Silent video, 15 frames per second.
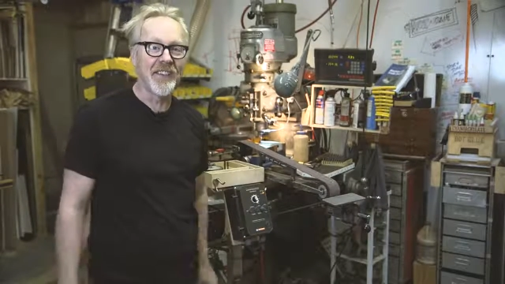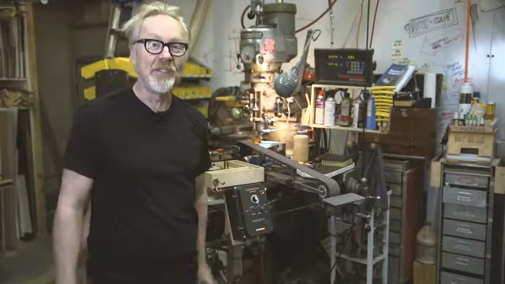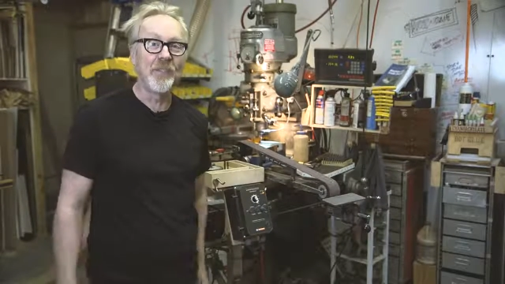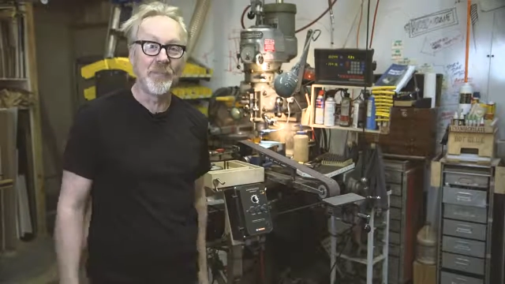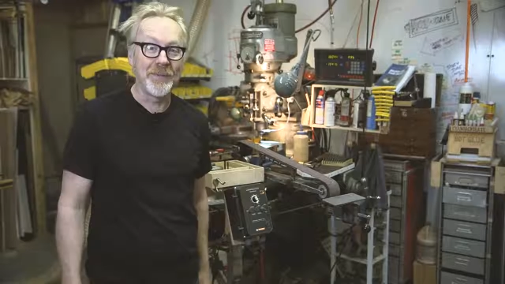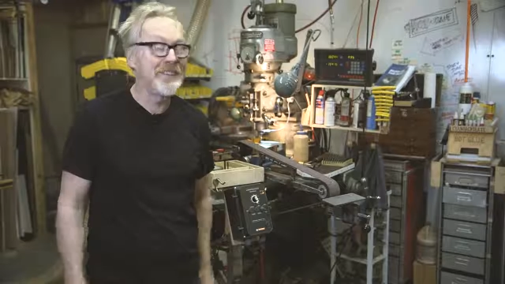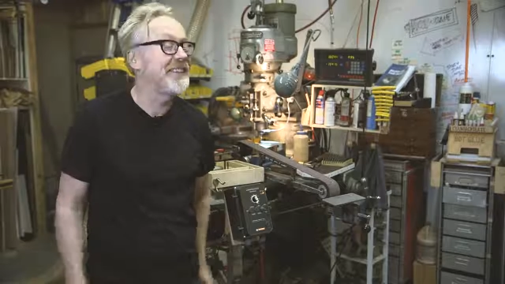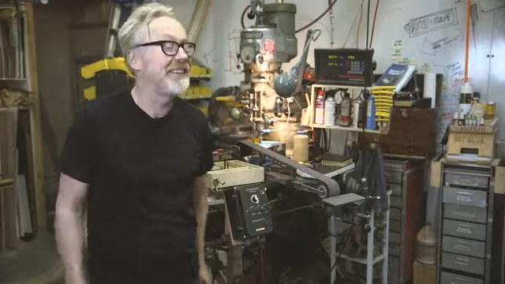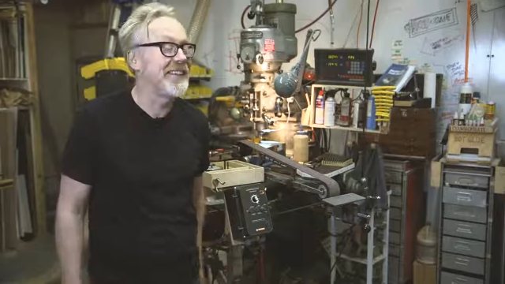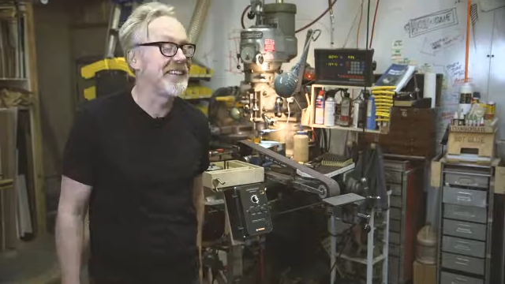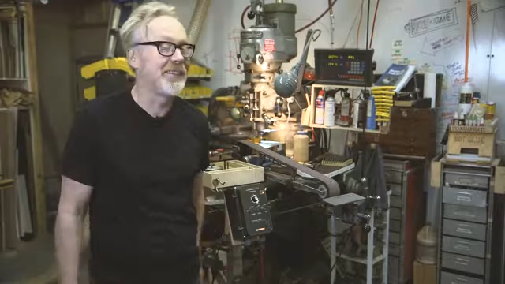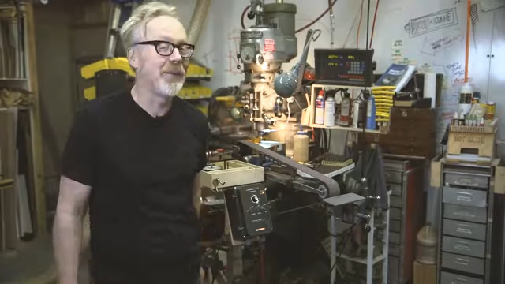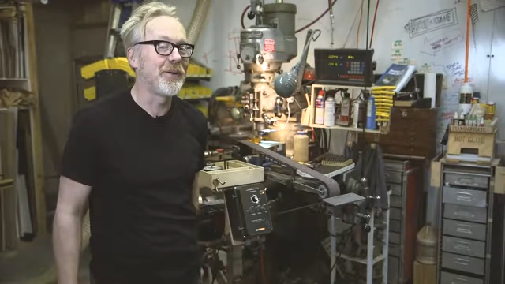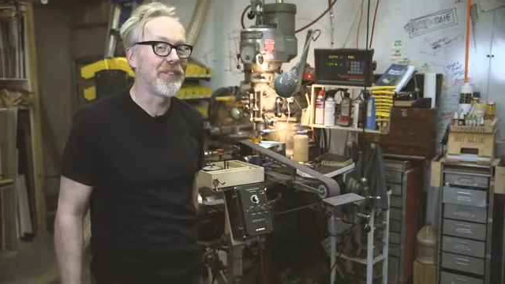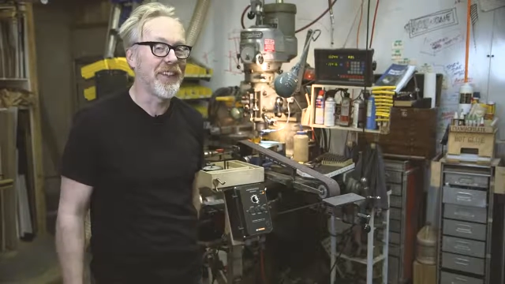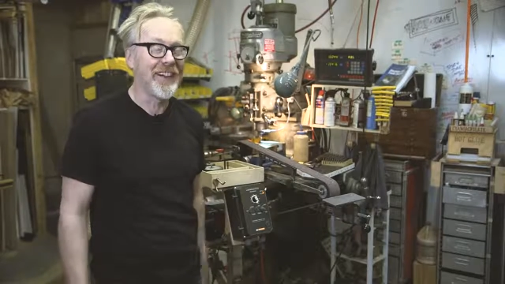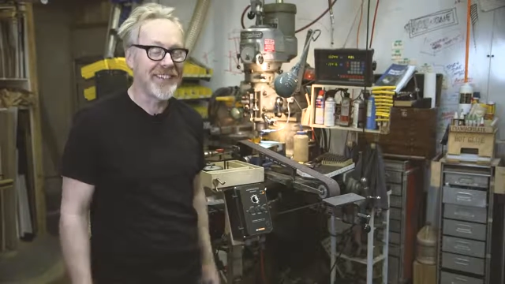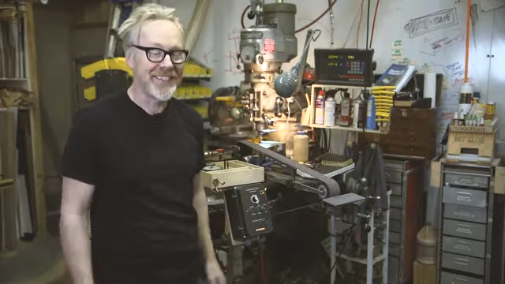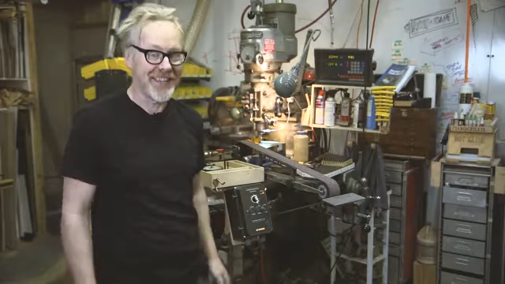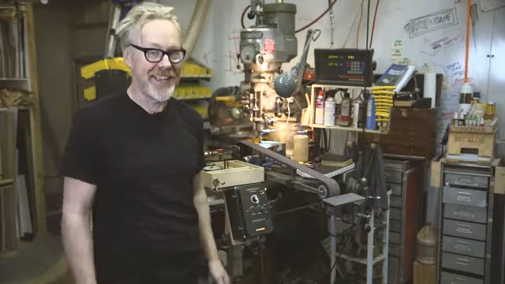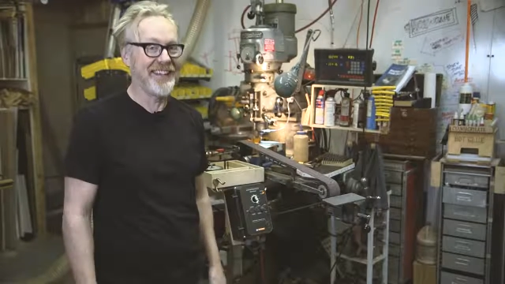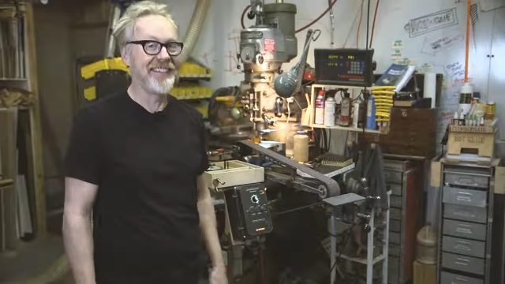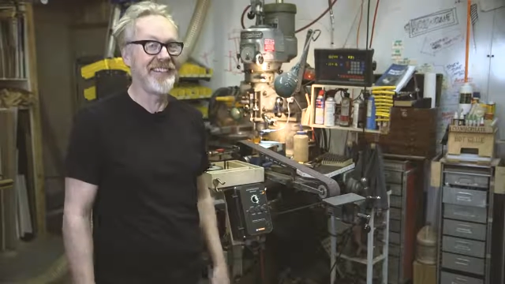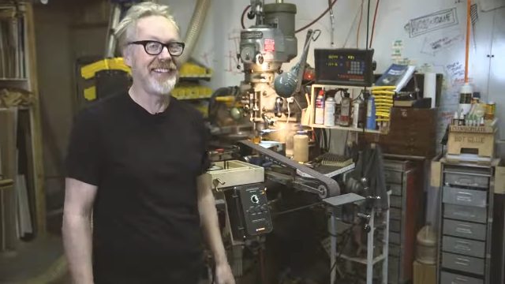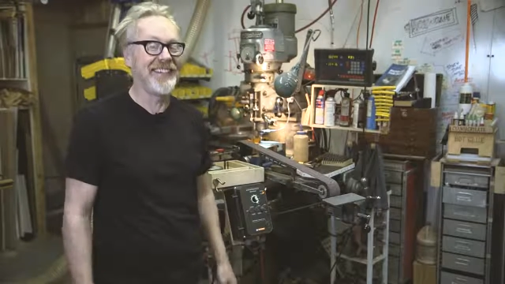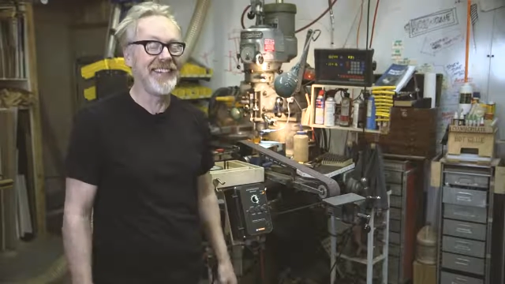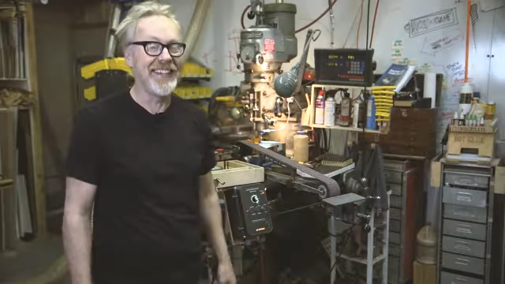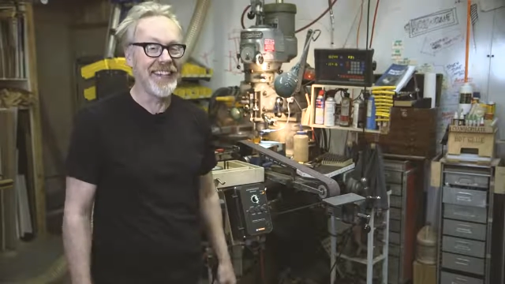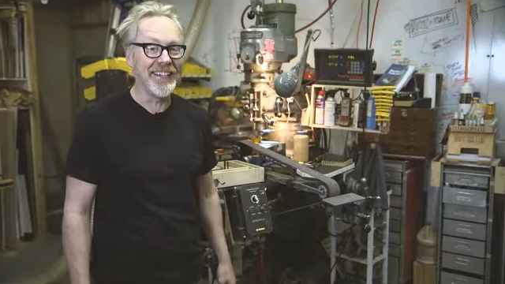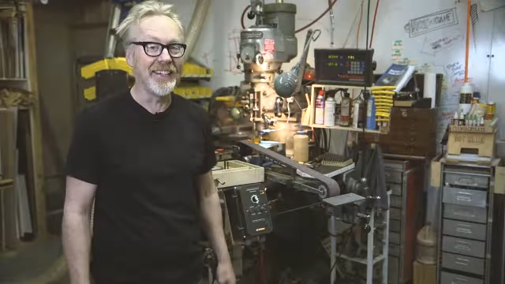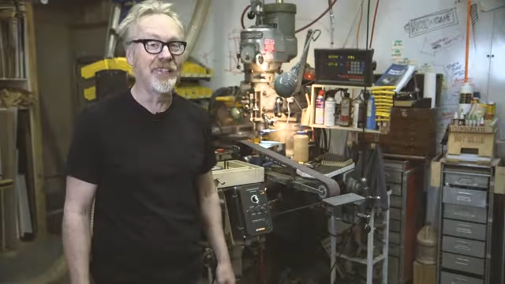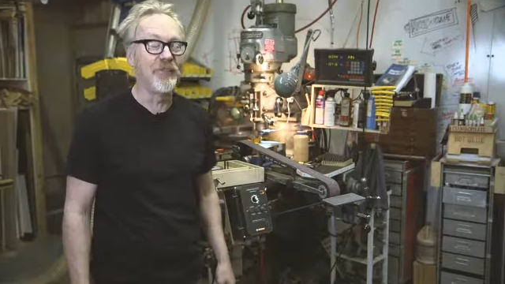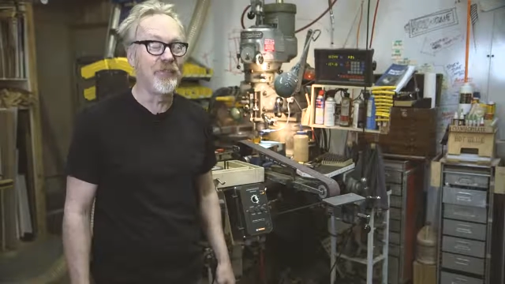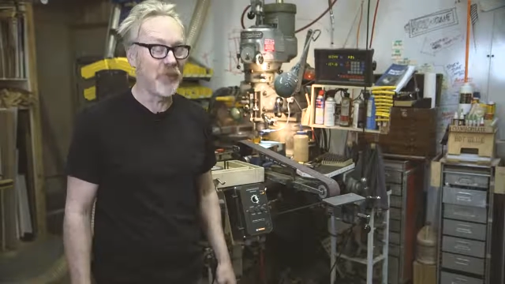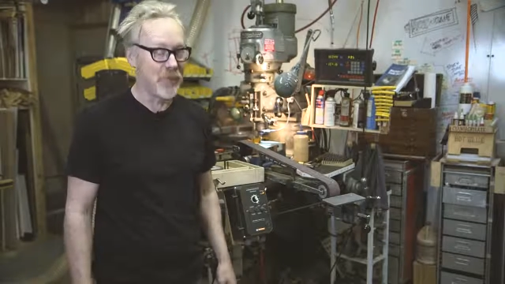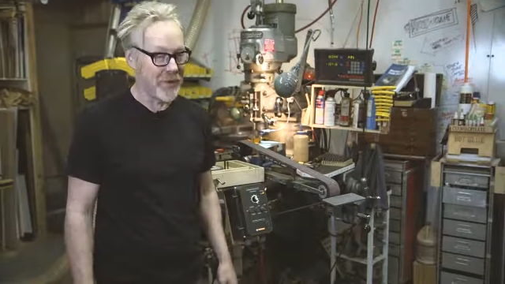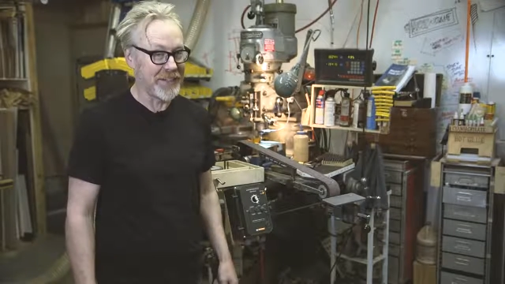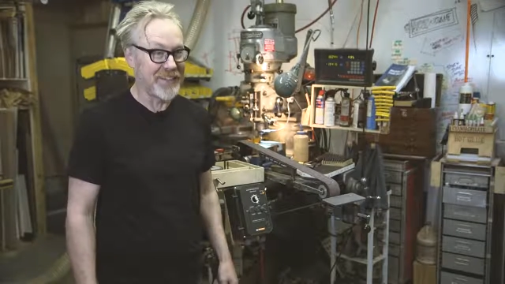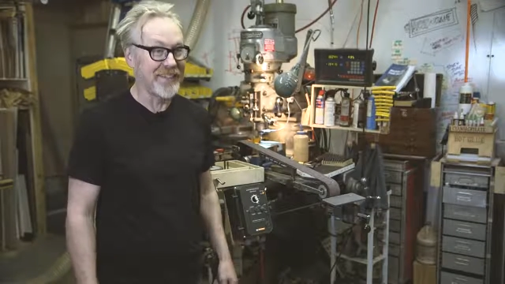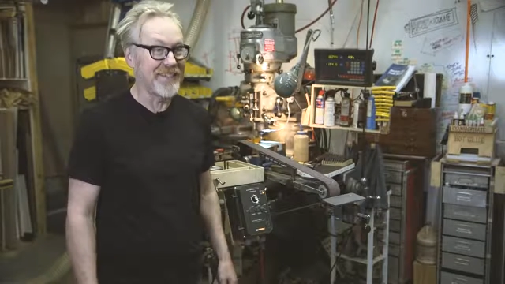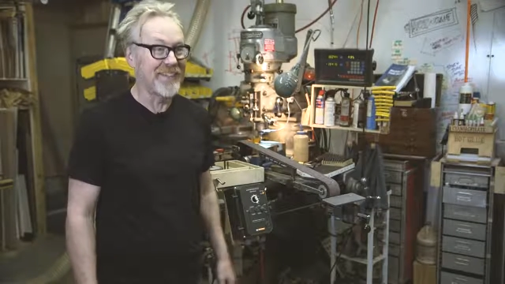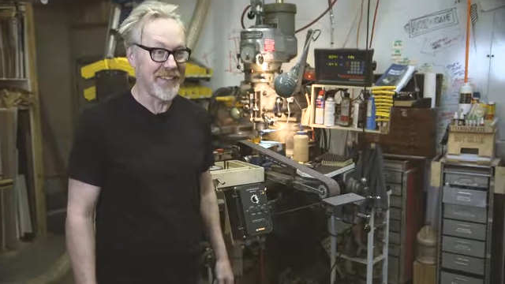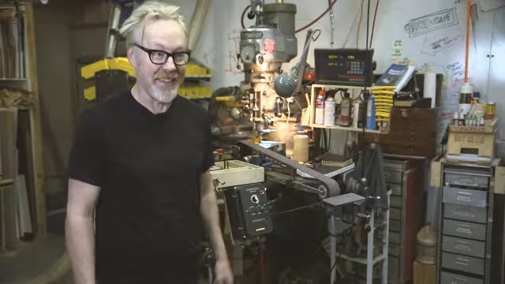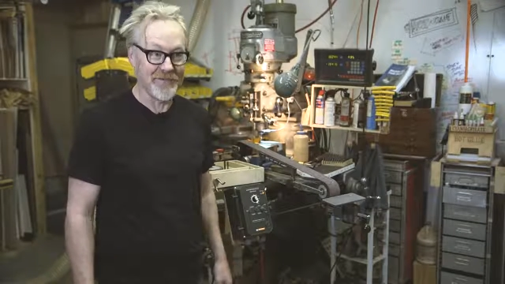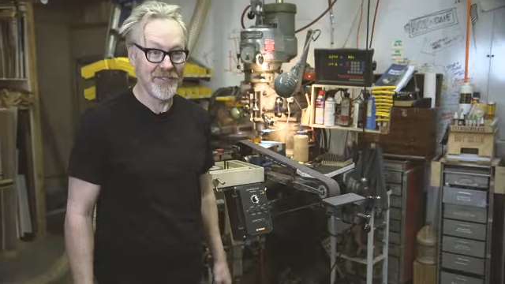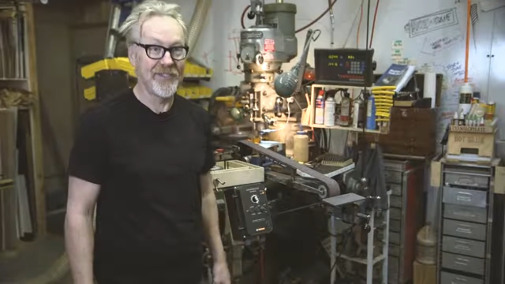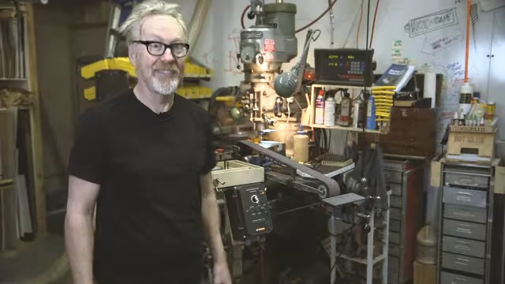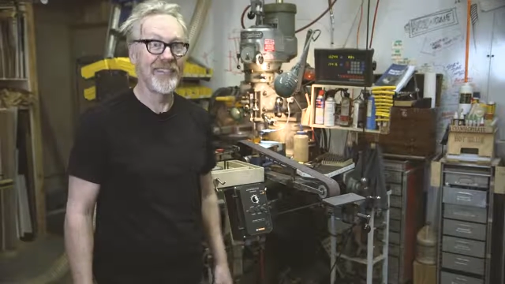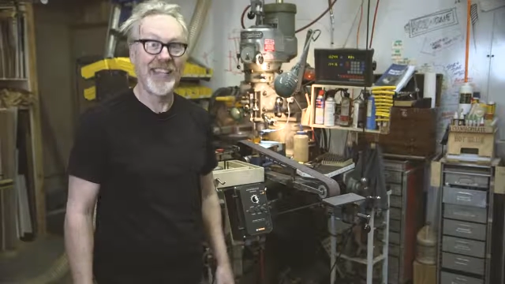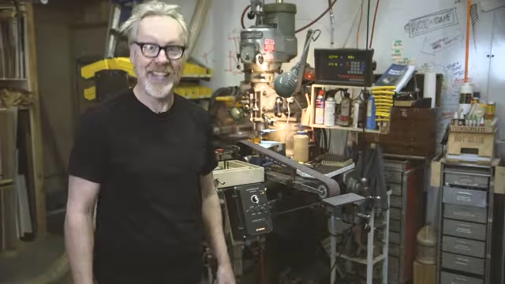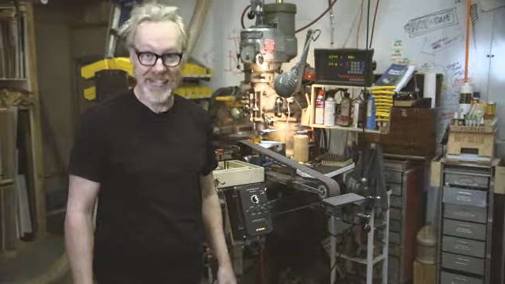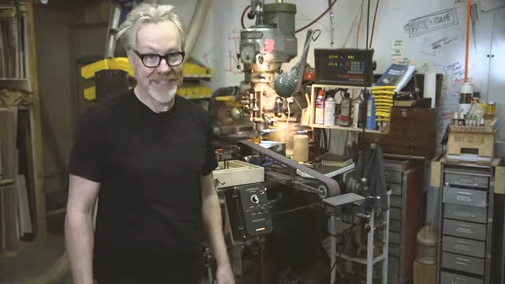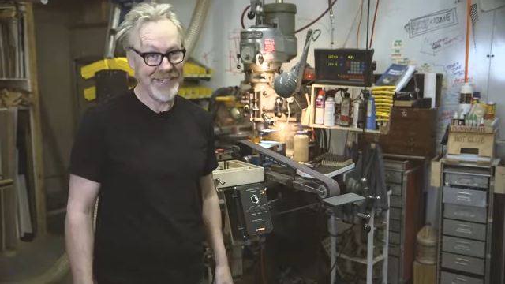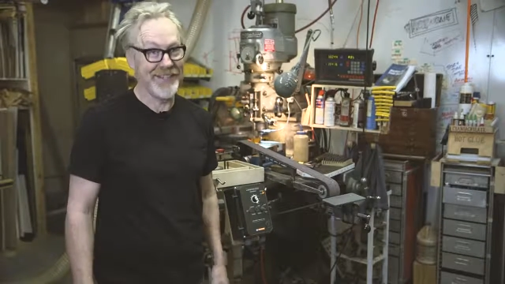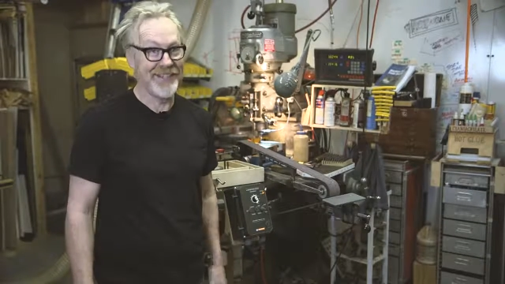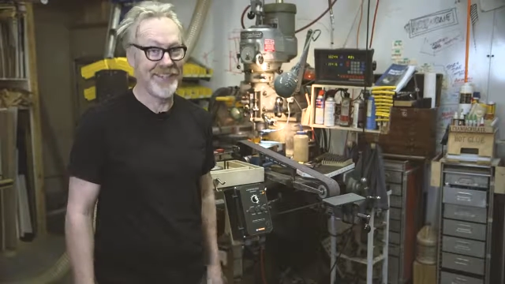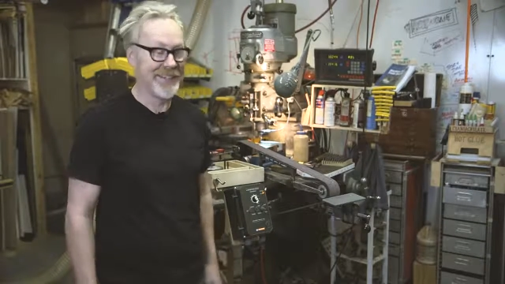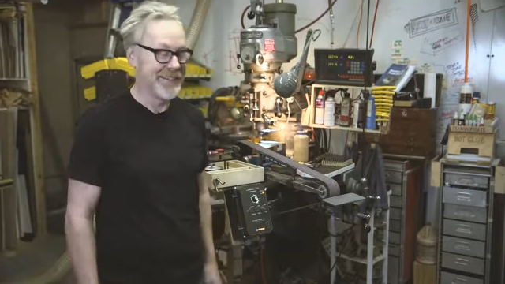and you'll be seeing those on Tested in 2017.